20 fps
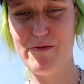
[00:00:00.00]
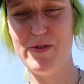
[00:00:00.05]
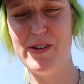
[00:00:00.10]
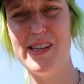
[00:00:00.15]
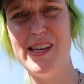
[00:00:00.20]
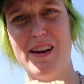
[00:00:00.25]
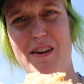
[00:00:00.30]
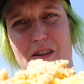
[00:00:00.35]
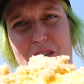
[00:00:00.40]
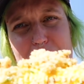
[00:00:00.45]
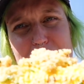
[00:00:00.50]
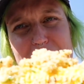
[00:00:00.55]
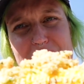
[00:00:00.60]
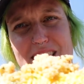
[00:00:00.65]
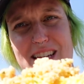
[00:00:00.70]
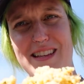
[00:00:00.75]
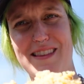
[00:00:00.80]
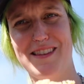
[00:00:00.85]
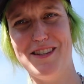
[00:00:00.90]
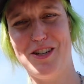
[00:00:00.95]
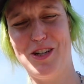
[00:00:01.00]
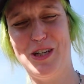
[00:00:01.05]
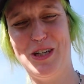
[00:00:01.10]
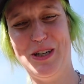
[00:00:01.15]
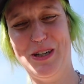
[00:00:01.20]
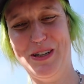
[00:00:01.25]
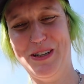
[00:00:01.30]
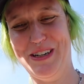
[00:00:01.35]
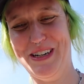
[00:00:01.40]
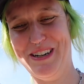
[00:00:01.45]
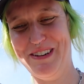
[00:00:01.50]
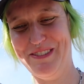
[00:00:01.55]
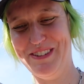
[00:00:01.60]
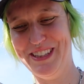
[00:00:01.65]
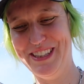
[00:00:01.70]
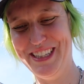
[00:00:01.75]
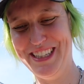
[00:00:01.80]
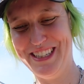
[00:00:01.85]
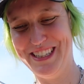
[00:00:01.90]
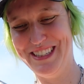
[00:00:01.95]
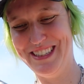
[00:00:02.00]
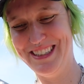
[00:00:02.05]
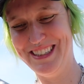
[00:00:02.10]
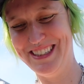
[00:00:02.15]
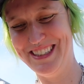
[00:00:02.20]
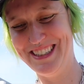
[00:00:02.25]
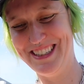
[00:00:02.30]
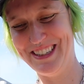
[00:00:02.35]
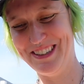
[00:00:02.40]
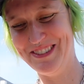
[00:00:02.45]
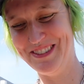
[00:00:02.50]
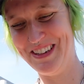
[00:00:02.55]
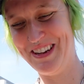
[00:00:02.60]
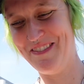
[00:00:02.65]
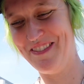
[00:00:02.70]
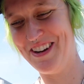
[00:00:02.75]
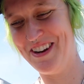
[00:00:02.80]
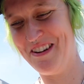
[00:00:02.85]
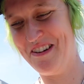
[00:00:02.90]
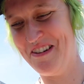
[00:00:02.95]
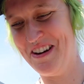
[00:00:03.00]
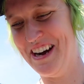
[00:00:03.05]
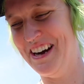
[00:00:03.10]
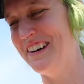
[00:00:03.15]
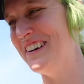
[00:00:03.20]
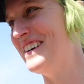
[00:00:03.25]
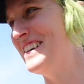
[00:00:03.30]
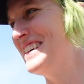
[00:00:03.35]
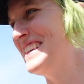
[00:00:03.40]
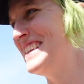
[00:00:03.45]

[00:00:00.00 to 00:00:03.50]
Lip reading: really hard to eat this year, and I really don't even know how.